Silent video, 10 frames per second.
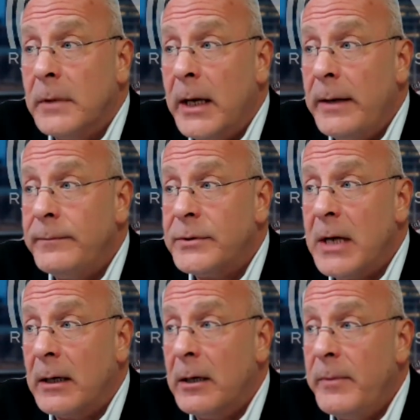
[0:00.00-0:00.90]
Okay, it's
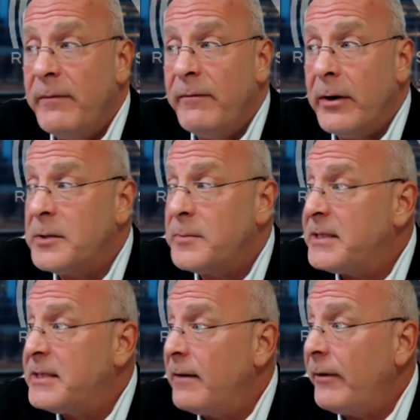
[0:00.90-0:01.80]
not going to be very
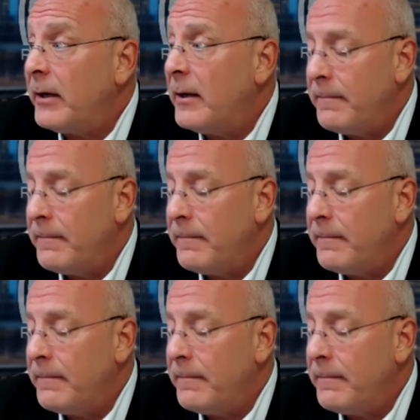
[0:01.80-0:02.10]
specific.